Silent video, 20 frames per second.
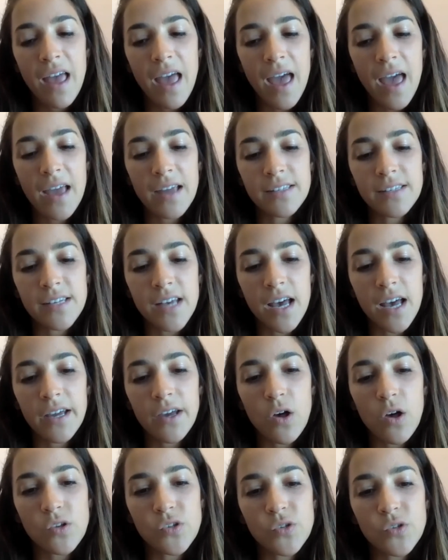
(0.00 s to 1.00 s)
And I
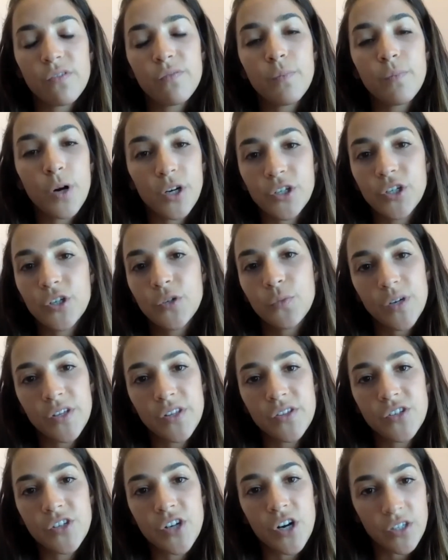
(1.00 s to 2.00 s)
also have partnered with
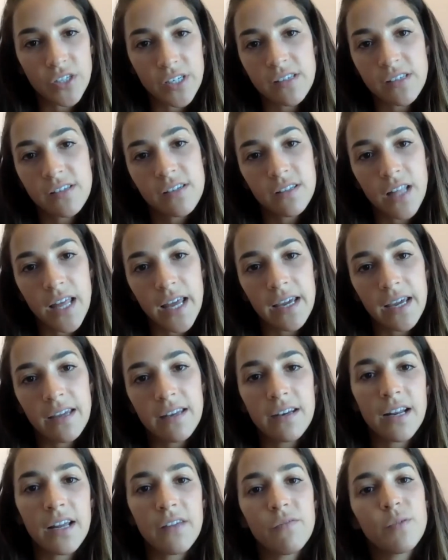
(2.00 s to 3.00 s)
Darkness to Light,
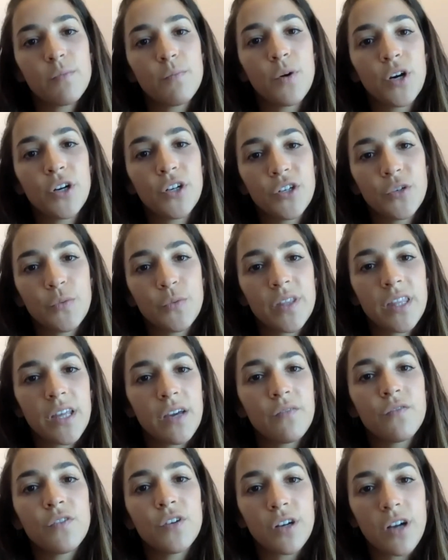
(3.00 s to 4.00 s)
and I've been partnered with
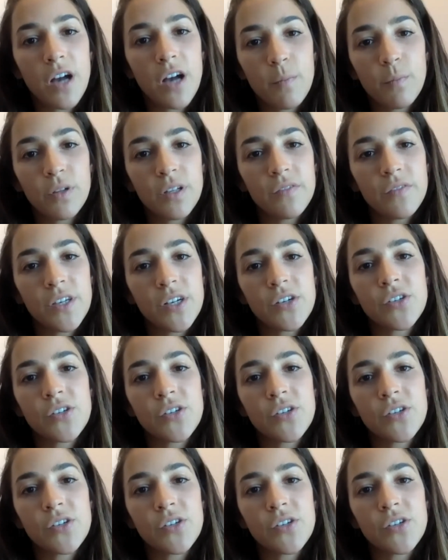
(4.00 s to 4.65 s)
them for a couple of years